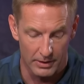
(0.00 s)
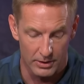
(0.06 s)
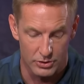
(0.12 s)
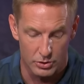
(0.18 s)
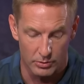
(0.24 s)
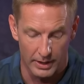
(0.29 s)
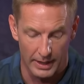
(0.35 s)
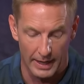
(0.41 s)
by the
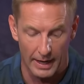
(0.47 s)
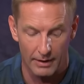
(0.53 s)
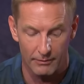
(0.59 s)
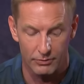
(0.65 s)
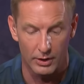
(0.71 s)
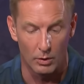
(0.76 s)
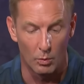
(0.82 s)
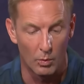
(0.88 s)
two and a
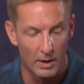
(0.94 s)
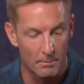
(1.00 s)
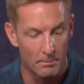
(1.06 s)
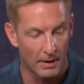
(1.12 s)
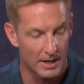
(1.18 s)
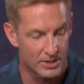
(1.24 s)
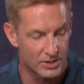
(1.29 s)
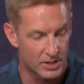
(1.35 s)
half. They
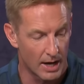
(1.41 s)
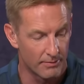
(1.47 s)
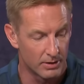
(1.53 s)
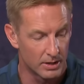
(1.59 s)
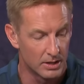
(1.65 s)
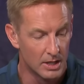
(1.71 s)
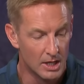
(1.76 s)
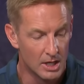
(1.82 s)
win by
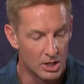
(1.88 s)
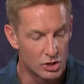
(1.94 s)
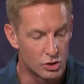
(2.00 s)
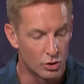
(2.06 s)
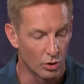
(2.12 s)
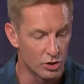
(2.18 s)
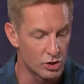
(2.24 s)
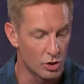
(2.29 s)
seven.
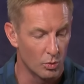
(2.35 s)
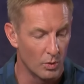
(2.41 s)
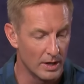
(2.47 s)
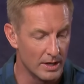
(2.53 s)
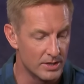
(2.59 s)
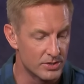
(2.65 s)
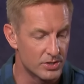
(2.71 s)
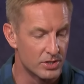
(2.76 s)
Georgia
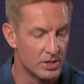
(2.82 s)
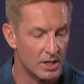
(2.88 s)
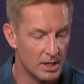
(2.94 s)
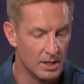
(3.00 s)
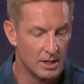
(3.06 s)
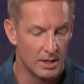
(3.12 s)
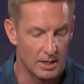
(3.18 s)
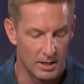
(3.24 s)
wins
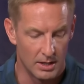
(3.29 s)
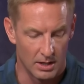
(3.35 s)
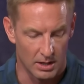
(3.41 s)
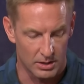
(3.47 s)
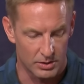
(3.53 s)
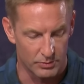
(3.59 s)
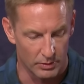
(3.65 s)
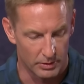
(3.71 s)
in
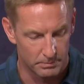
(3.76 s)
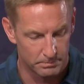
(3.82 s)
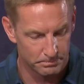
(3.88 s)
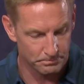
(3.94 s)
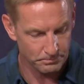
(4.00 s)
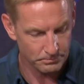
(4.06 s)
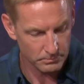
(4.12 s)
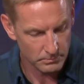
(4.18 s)
Oxford.
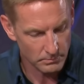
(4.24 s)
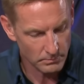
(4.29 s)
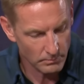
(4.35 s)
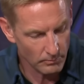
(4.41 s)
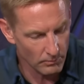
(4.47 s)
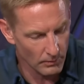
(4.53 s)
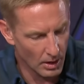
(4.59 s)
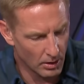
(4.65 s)

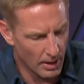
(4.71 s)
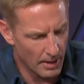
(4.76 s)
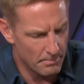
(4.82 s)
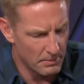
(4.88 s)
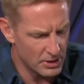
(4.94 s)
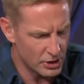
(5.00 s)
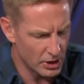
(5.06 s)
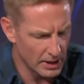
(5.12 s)
All
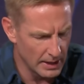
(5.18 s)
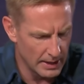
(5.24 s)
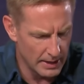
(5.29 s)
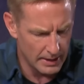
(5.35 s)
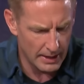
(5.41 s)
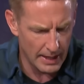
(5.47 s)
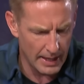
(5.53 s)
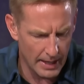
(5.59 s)
right, Michigan,
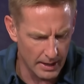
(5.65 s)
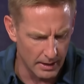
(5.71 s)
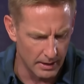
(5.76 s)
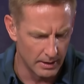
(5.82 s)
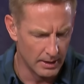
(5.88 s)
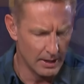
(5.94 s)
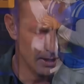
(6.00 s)
Indiana.